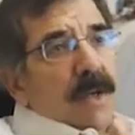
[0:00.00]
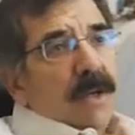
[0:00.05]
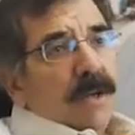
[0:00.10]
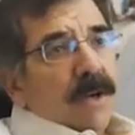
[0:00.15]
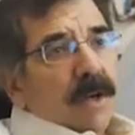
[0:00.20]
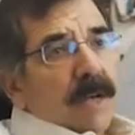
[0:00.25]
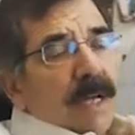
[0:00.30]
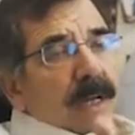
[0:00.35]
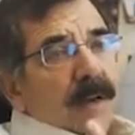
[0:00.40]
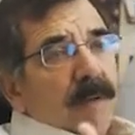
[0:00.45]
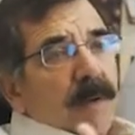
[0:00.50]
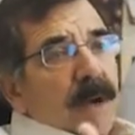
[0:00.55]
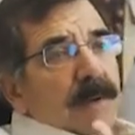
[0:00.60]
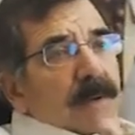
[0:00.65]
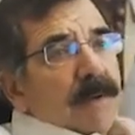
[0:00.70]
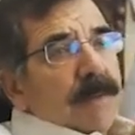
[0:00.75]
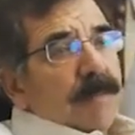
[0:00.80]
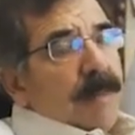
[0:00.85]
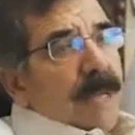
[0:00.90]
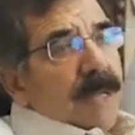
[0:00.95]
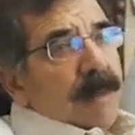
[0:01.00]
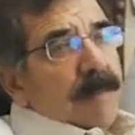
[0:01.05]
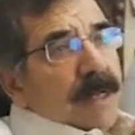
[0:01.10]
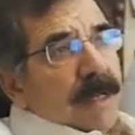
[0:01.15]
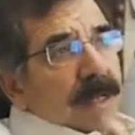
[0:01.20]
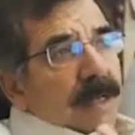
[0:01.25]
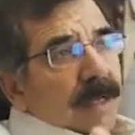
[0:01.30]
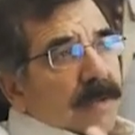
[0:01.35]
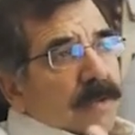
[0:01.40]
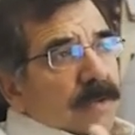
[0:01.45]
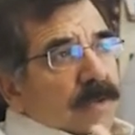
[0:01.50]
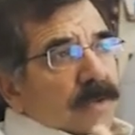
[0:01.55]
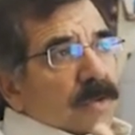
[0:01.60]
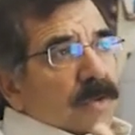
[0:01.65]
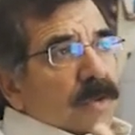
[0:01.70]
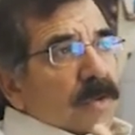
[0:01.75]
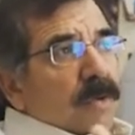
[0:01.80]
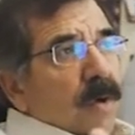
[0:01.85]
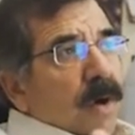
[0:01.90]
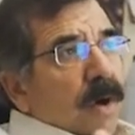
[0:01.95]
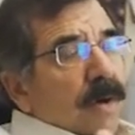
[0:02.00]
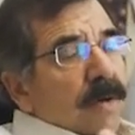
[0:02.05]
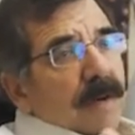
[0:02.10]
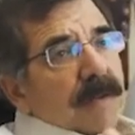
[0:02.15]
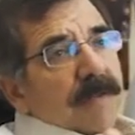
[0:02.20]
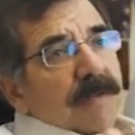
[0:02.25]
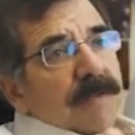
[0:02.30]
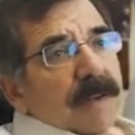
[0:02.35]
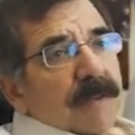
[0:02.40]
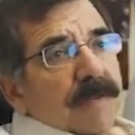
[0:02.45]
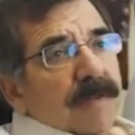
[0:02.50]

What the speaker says: you're getting away with maybe $250,